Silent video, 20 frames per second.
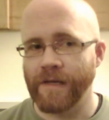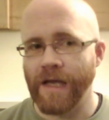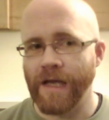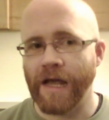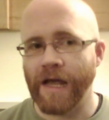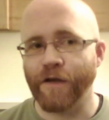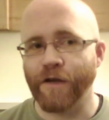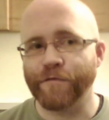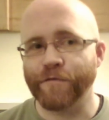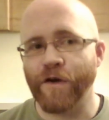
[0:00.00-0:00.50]

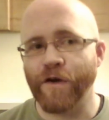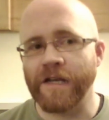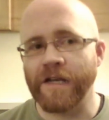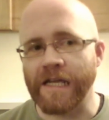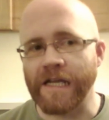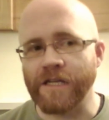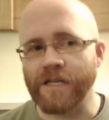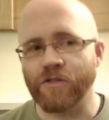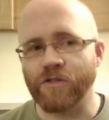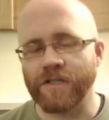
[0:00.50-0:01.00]
And I find it
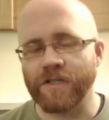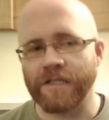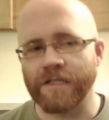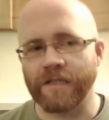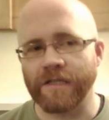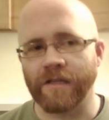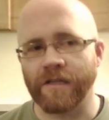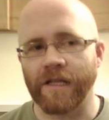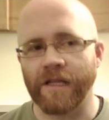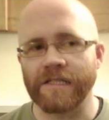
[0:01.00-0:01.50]

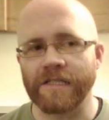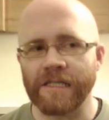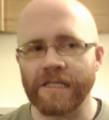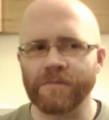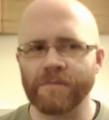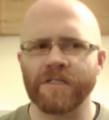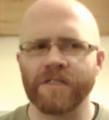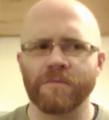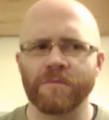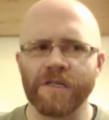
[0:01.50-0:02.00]
interesting that there
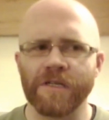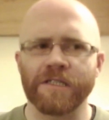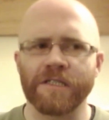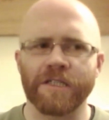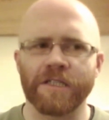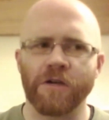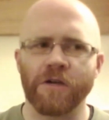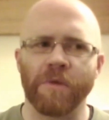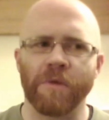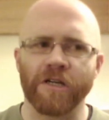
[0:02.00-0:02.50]
seems to be
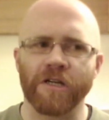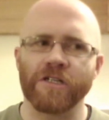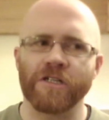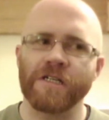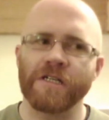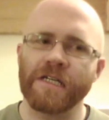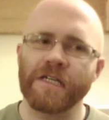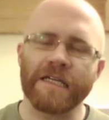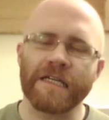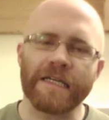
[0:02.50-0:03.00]
so much
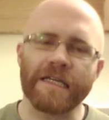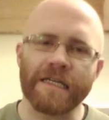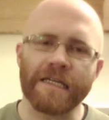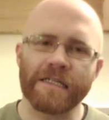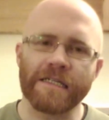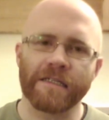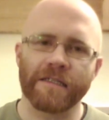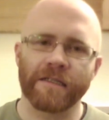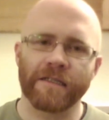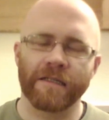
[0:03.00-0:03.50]

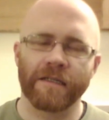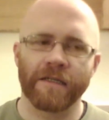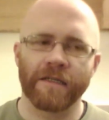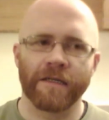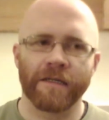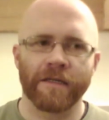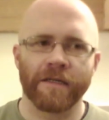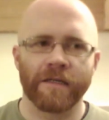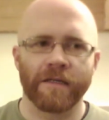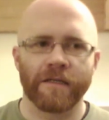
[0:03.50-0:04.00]
need
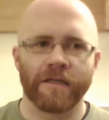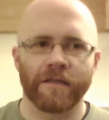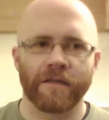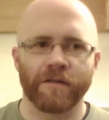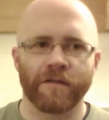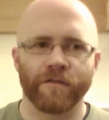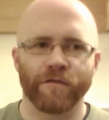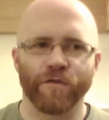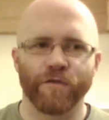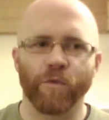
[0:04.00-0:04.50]

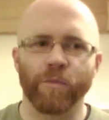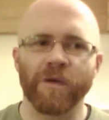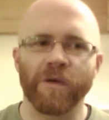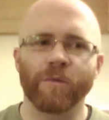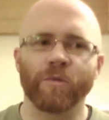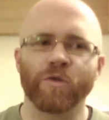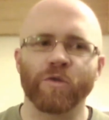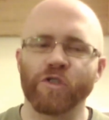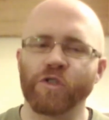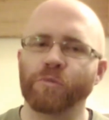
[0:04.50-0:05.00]
for
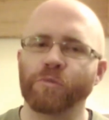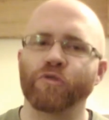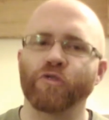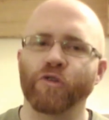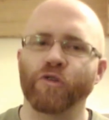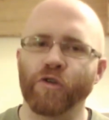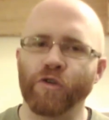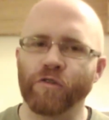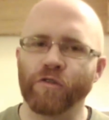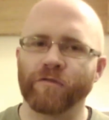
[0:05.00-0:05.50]
people to
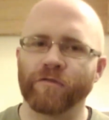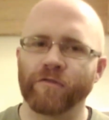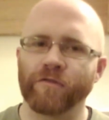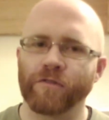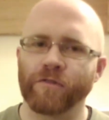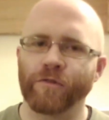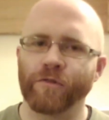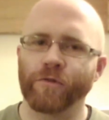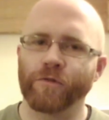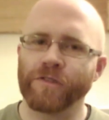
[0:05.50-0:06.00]
prove
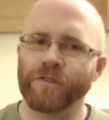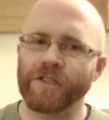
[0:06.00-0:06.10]
or